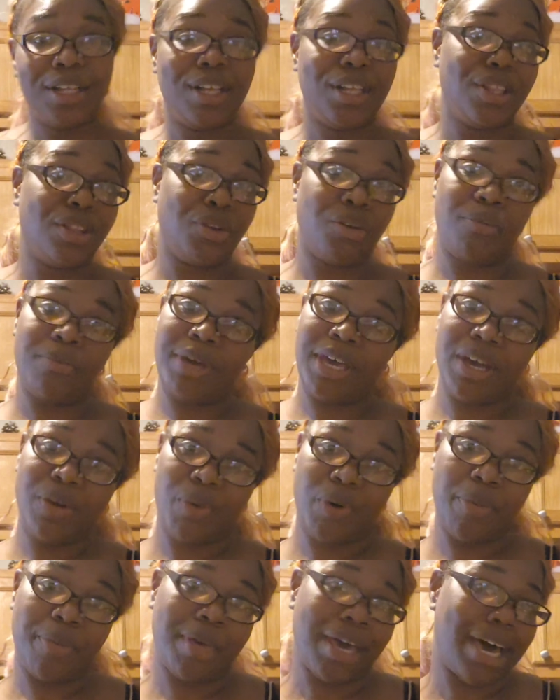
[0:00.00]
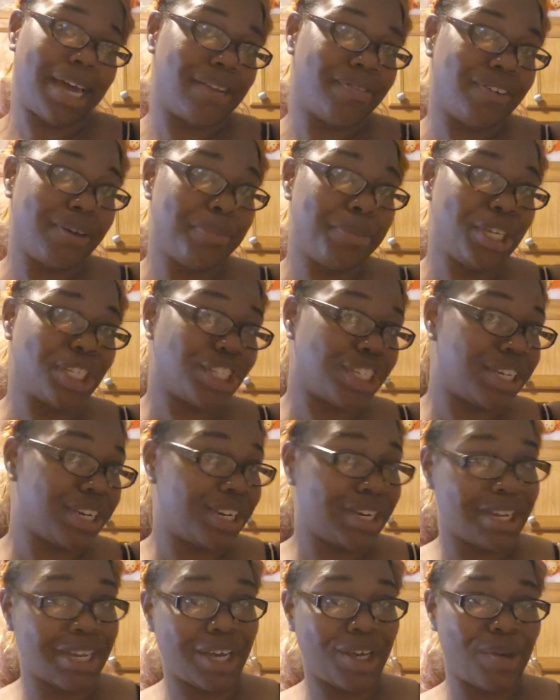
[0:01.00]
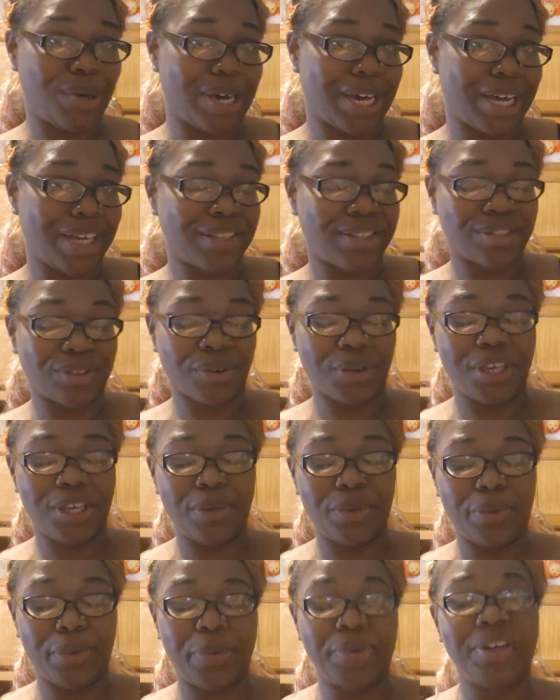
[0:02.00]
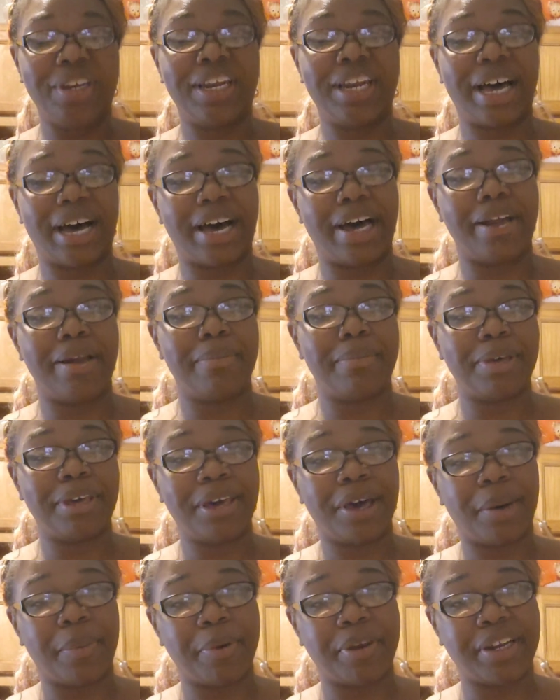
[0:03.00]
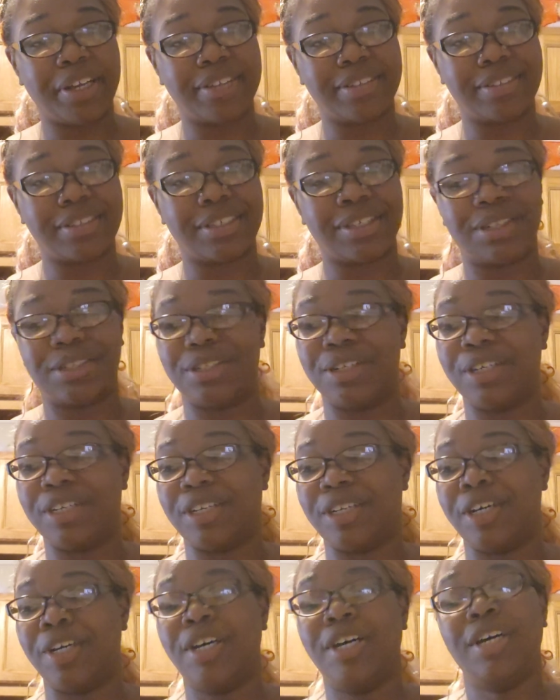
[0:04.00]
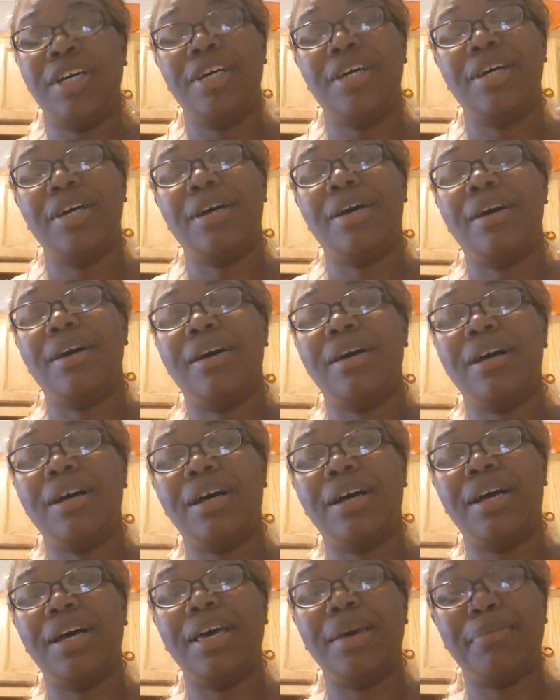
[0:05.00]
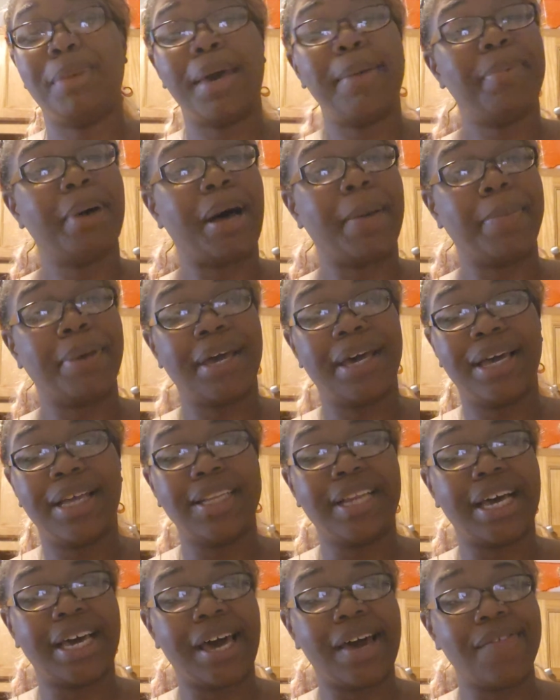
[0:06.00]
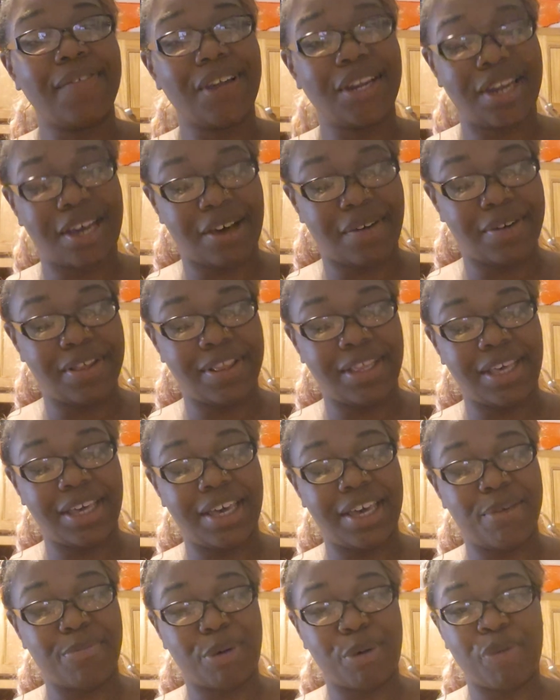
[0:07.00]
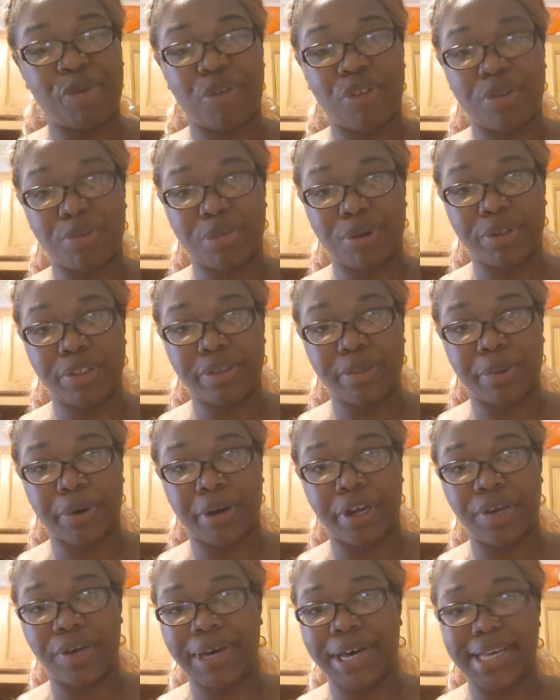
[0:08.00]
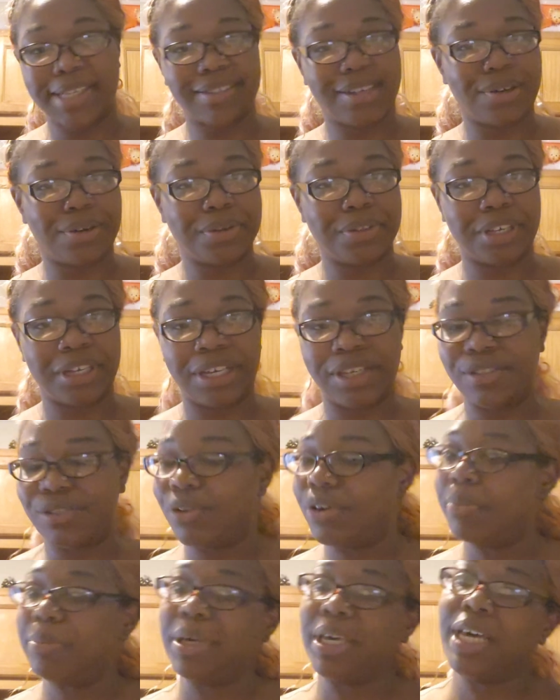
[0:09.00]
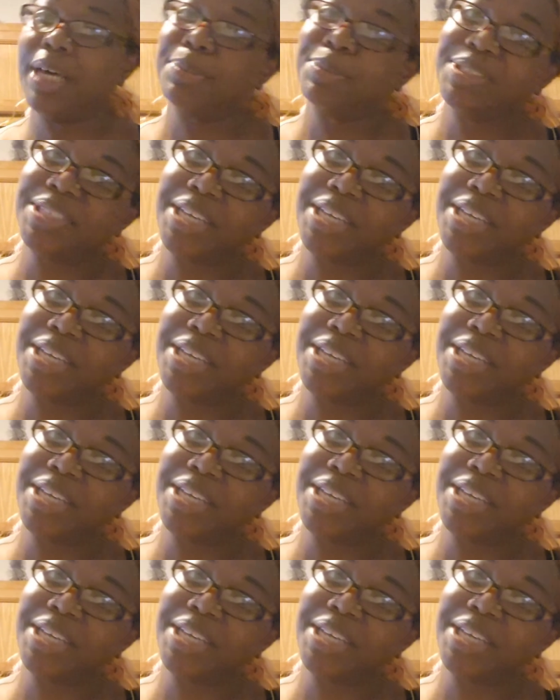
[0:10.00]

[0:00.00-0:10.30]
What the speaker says: Little man will be out of commission today, you guys, so he will not be helping us cook. He may pop in like every now and then, but for the most part, you guys, I don't think he's going to be up to